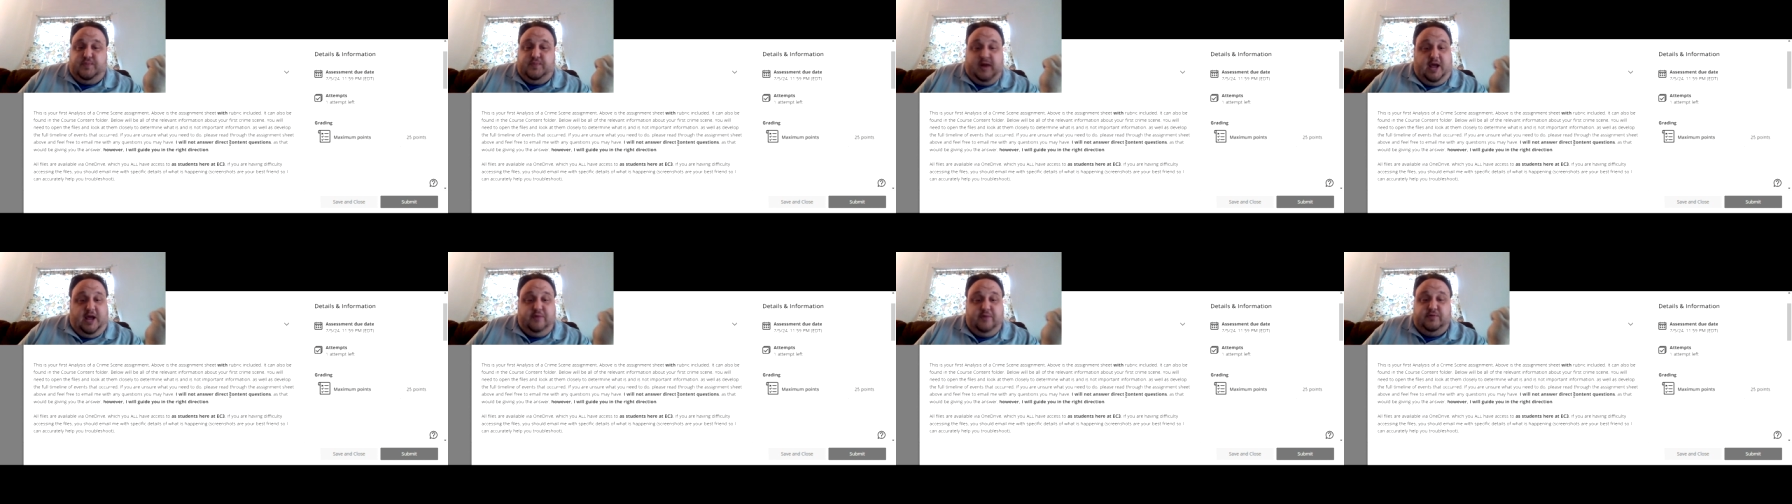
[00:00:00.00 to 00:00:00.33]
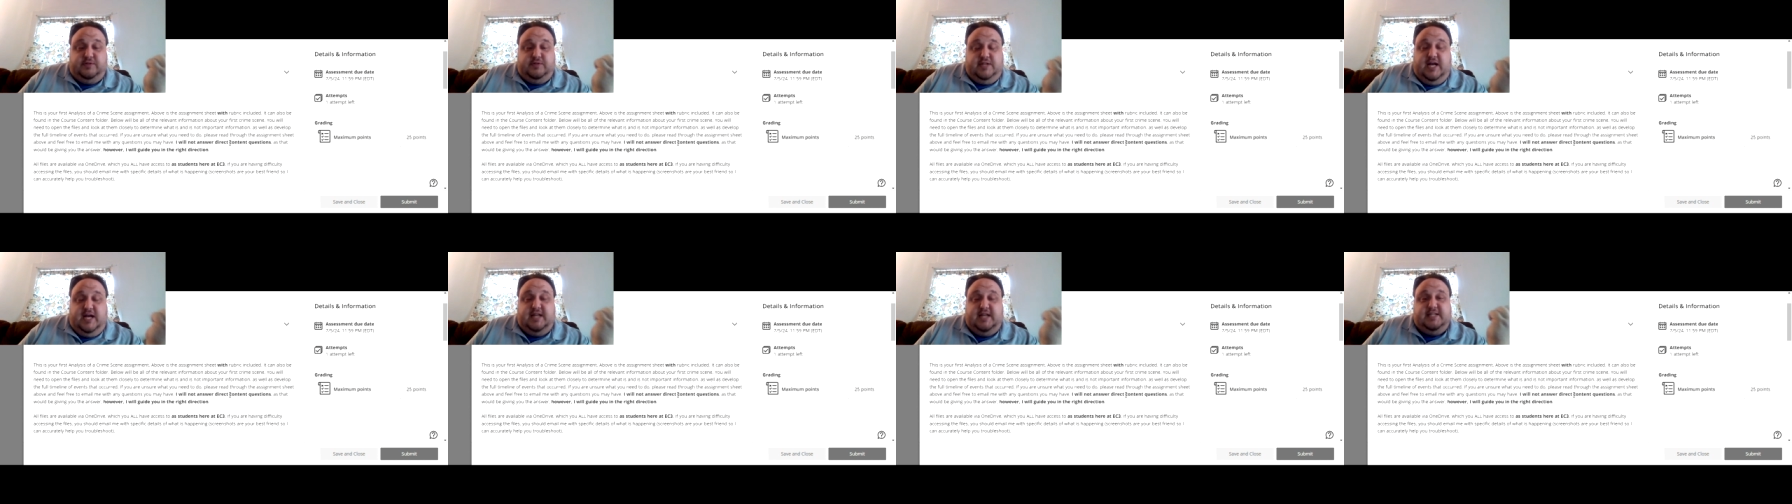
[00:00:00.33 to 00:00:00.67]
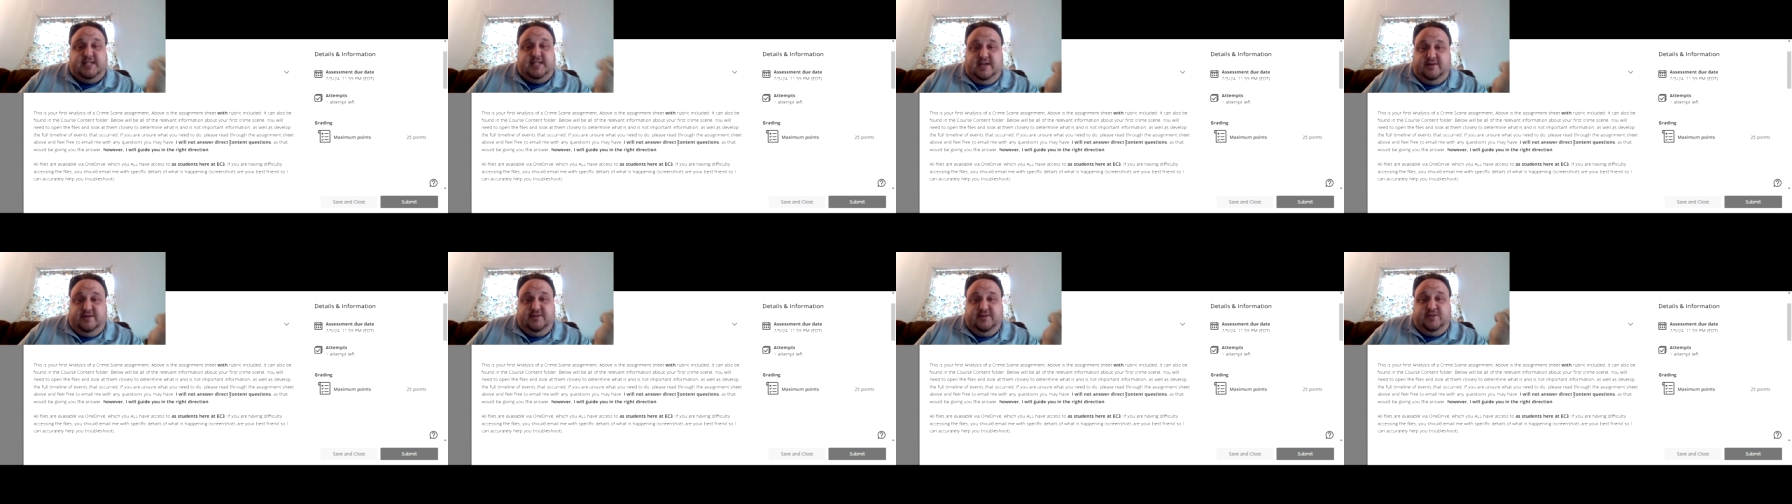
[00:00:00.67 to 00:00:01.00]
but I will not
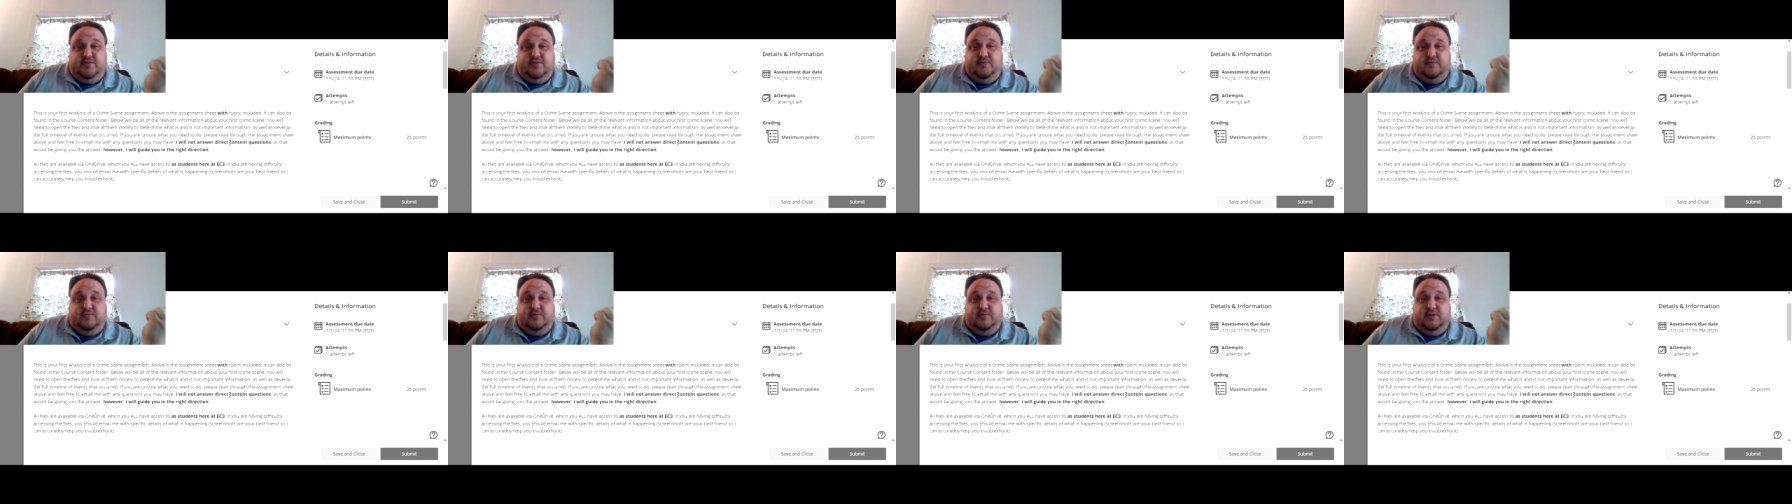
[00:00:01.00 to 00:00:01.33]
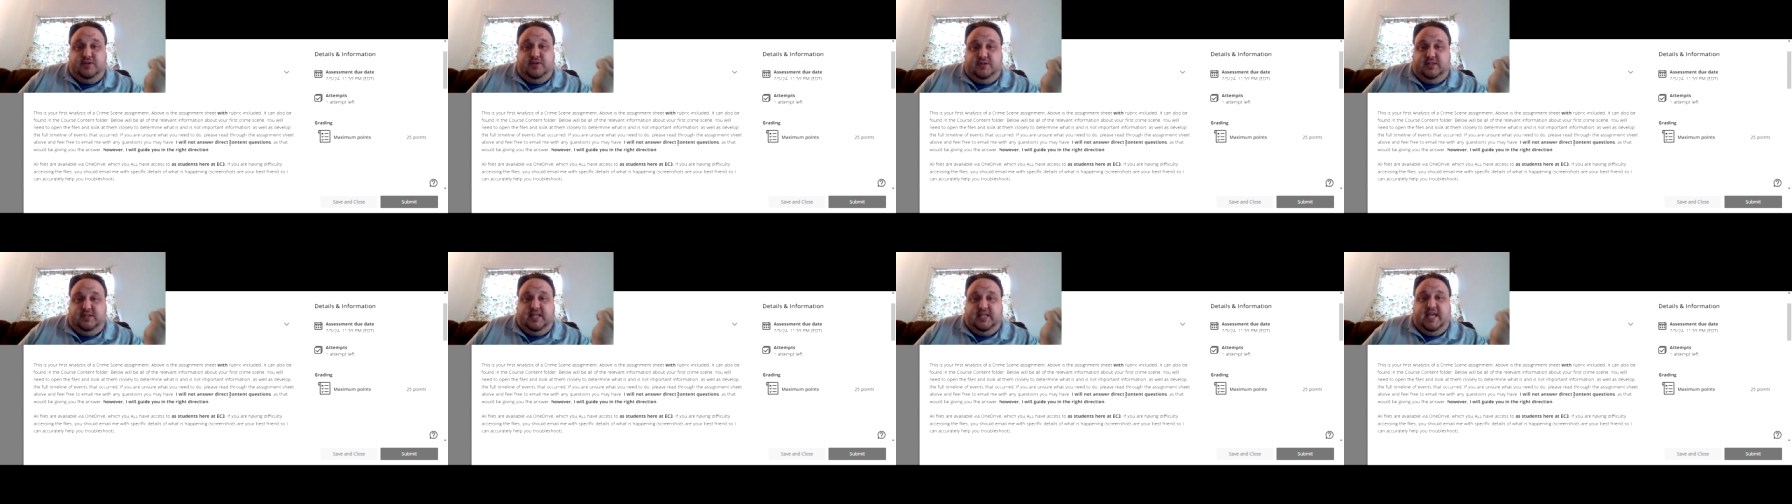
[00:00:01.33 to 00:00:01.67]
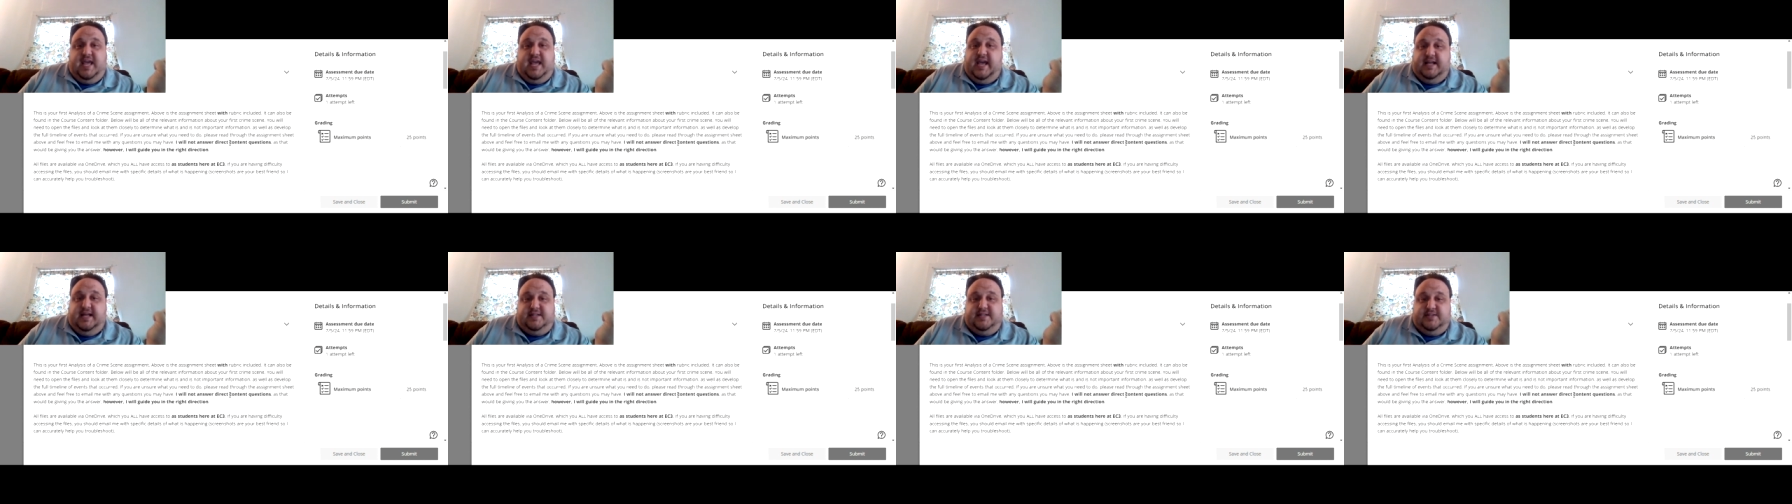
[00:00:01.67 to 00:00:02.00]
tell you
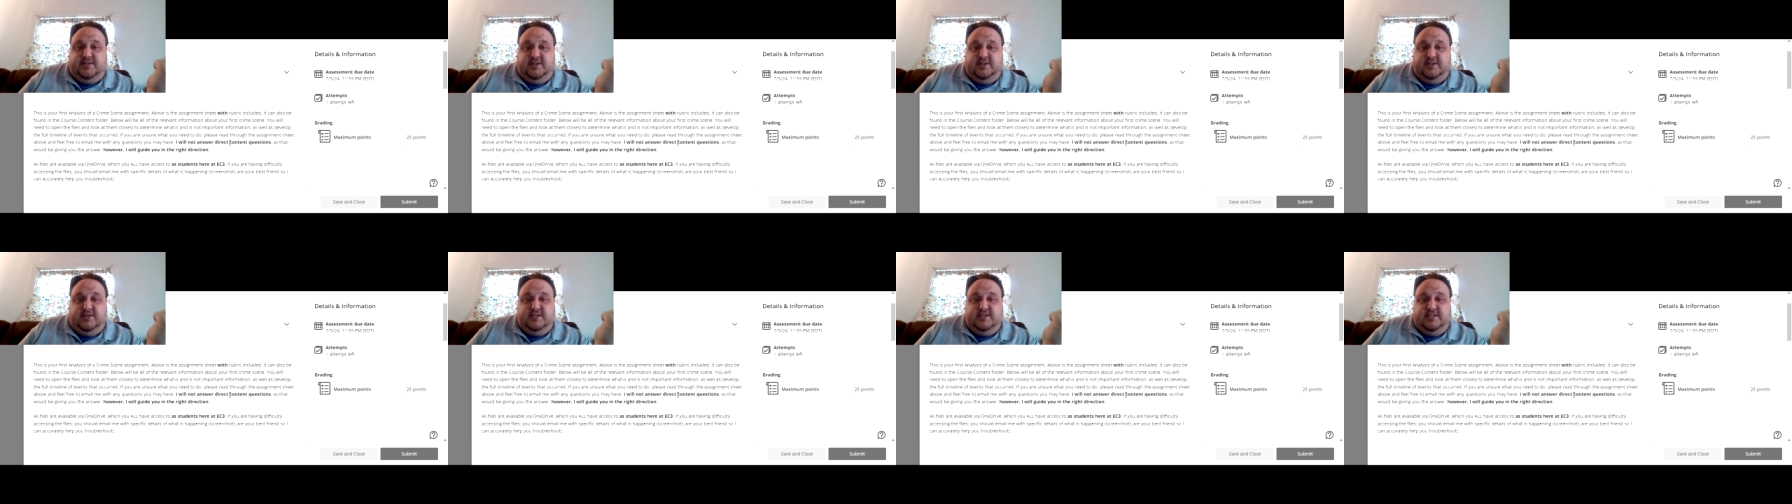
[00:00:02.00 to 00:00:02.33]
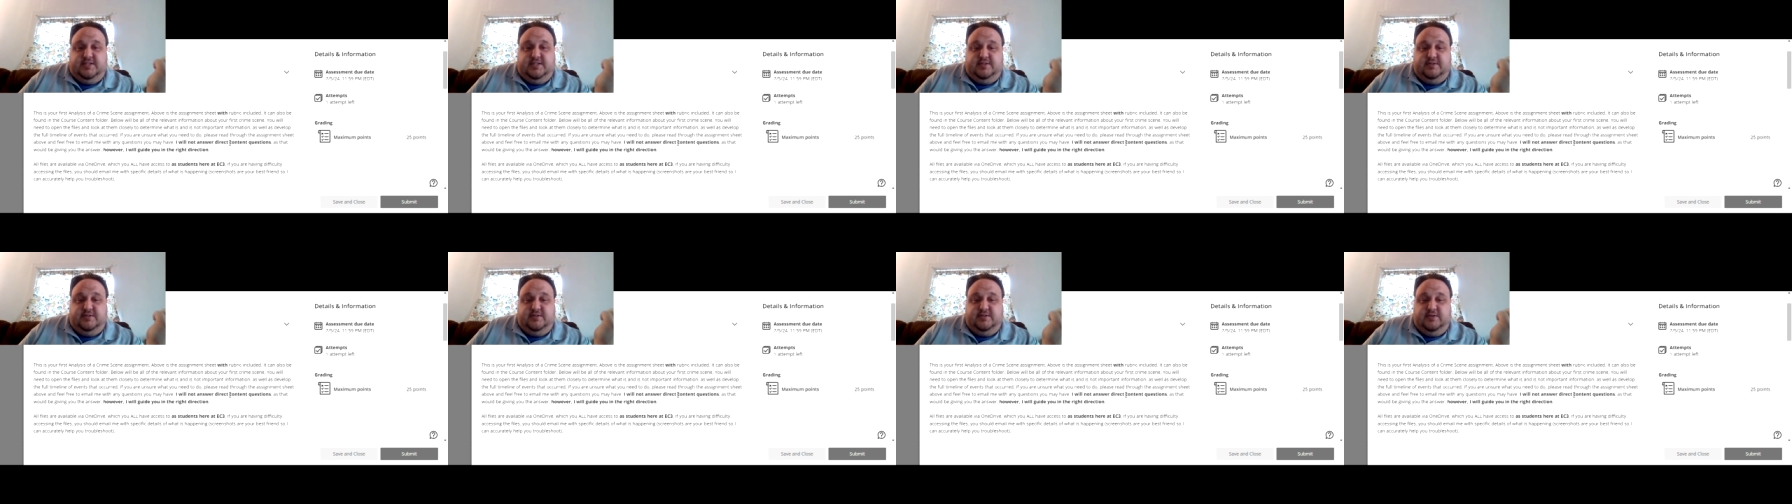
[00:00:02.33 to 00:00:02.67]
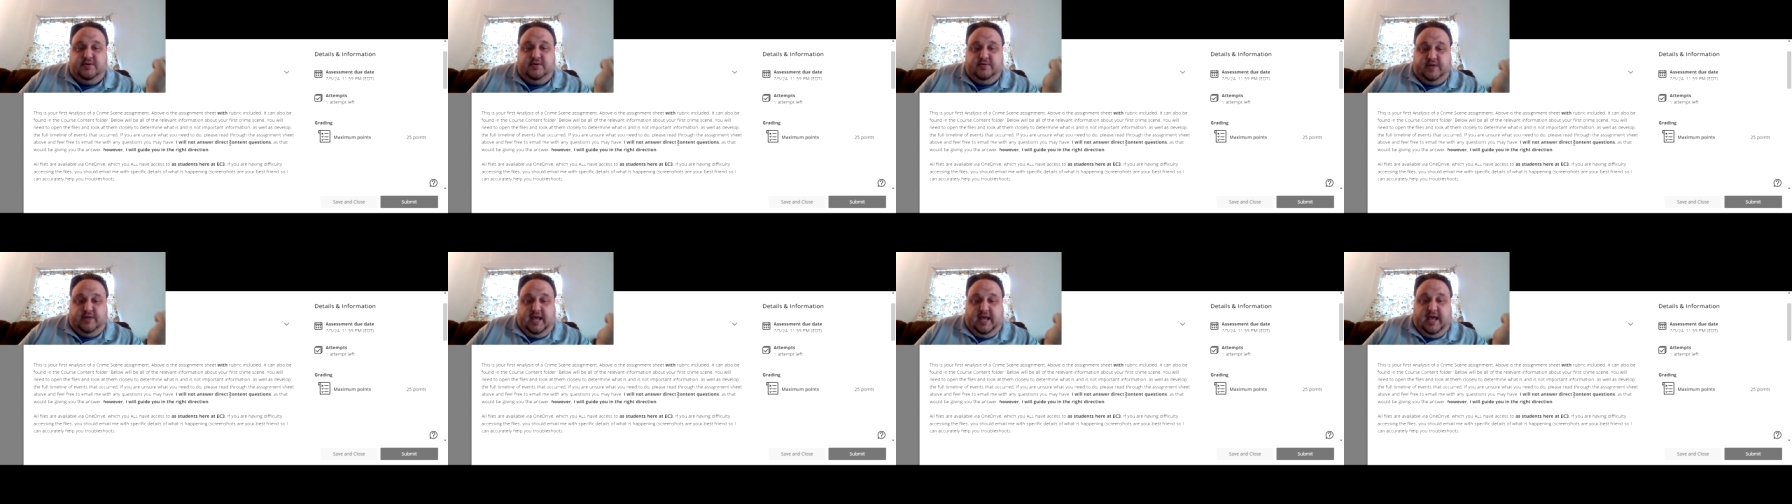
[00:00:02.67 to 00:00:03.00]
the answers.
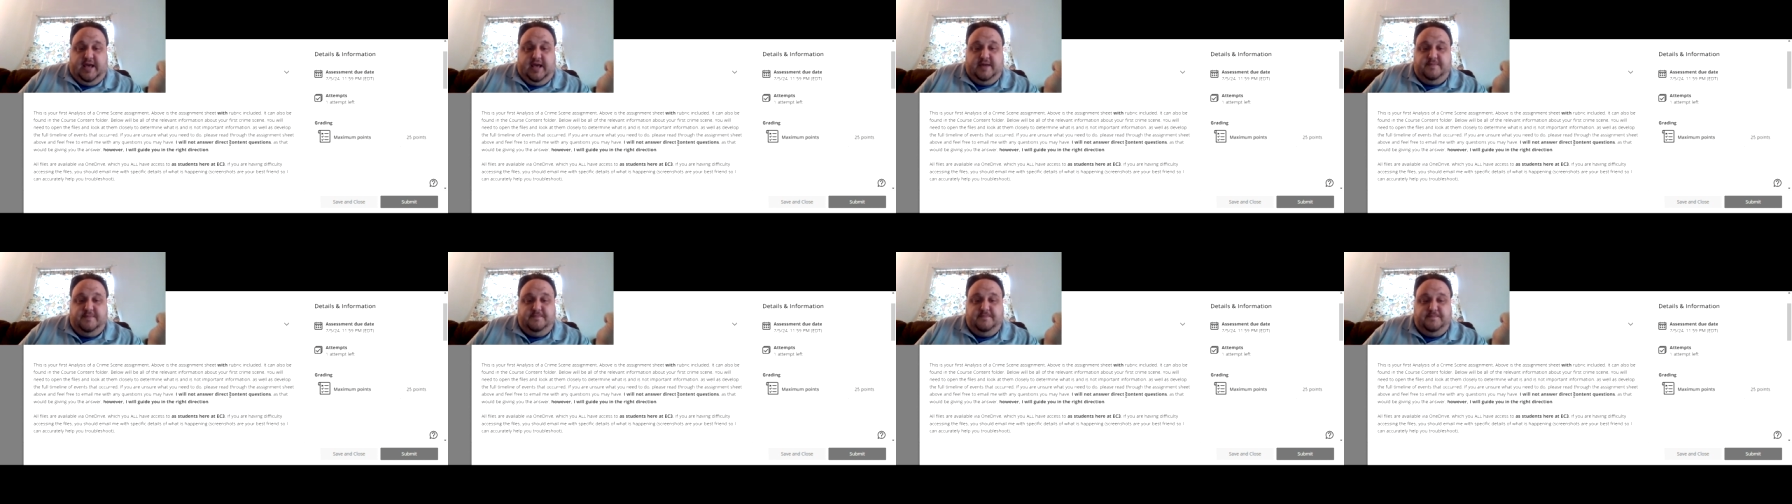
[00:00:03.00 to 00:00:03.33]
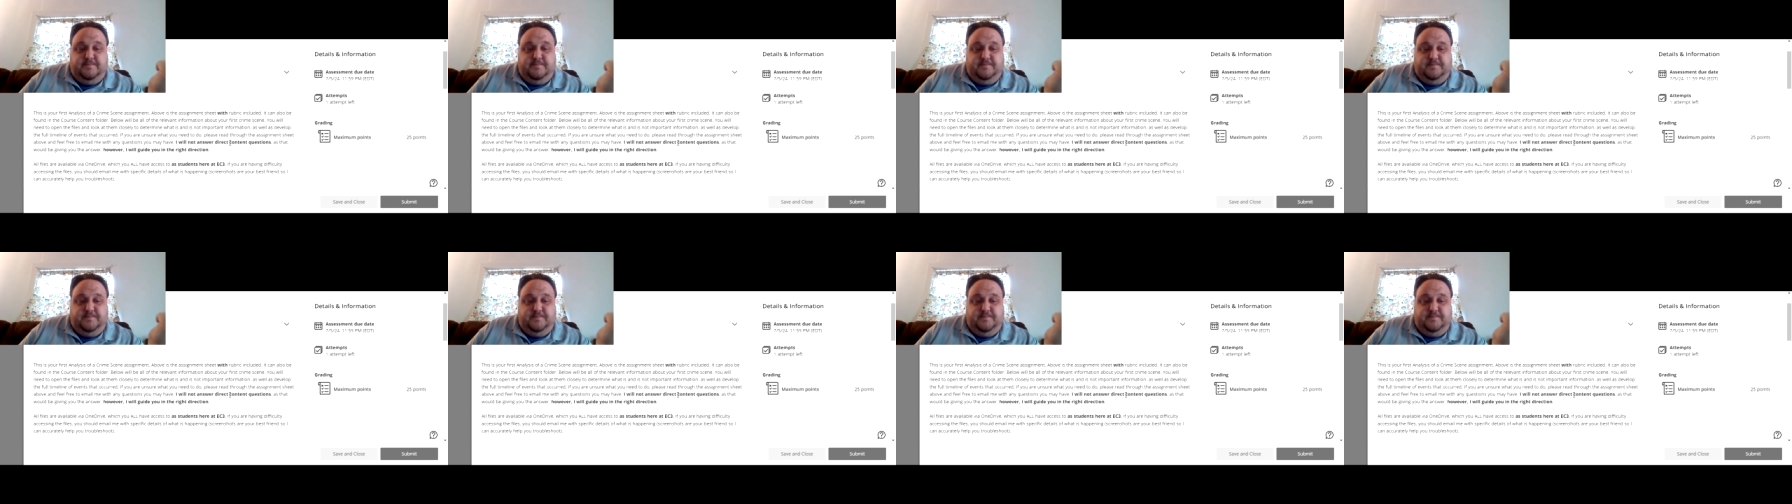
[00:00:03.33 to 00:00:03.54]
Okay?